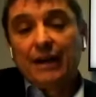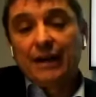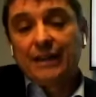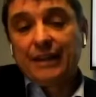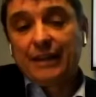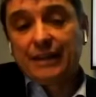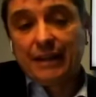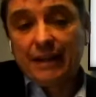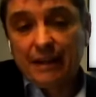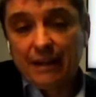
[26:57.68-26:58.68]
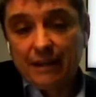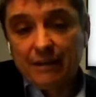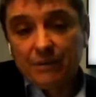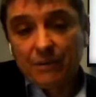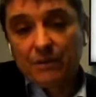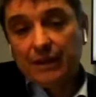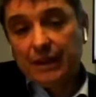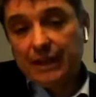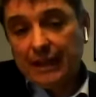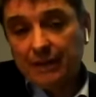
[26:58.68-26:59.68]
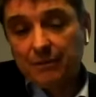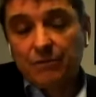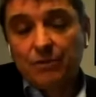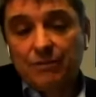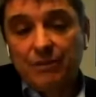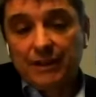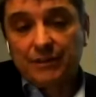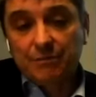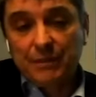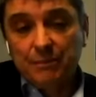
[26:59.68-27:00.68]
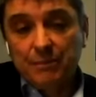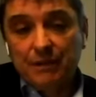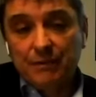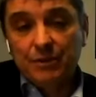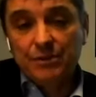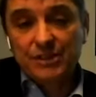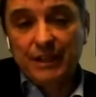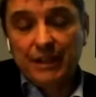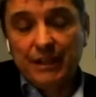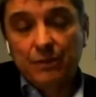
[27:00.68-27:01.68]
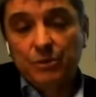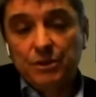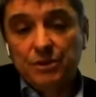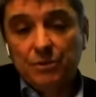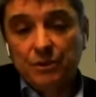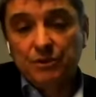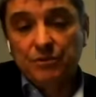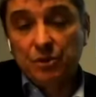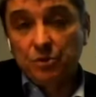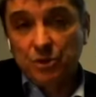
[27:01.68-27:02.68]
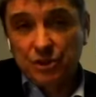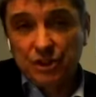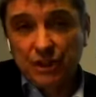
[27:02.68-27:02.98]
I think, again, reflective maybe of our scale, which few would